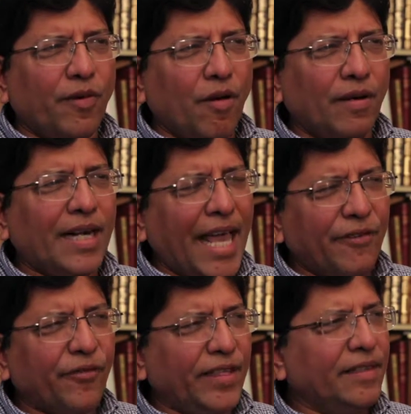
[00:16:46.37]
on
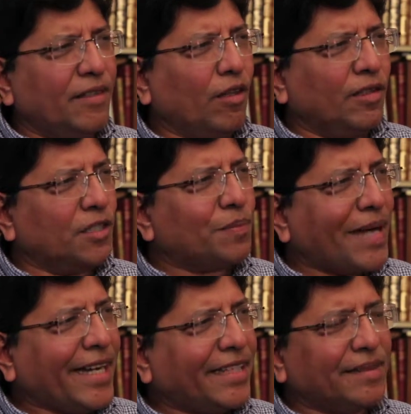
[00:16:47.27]
life on this
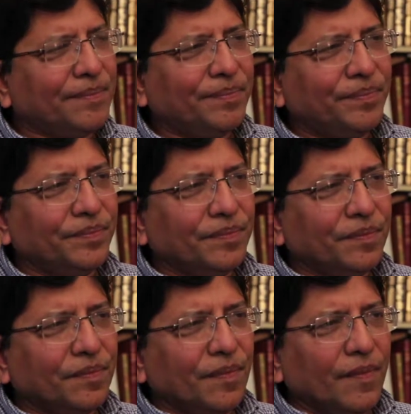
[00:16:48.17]
planet.
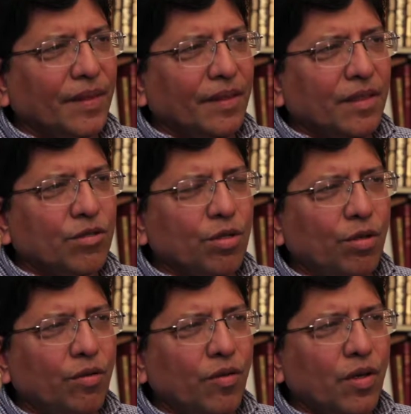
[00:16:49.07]

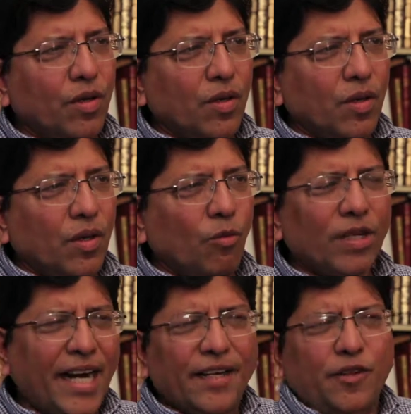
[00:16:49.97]
So, what
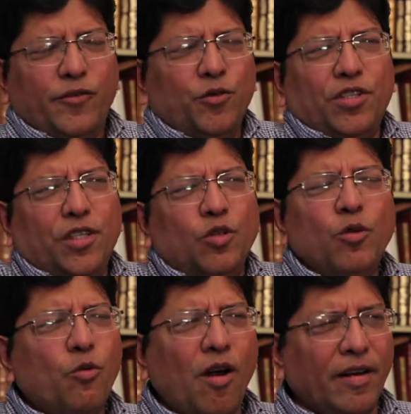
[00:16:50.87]
kind of future do
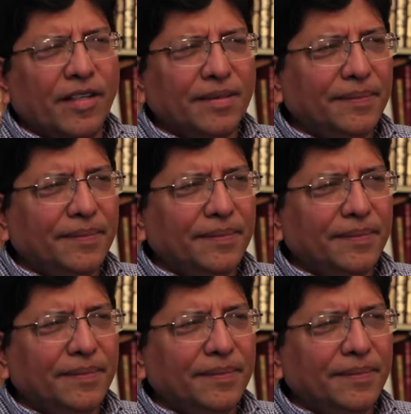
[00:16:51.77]
you want?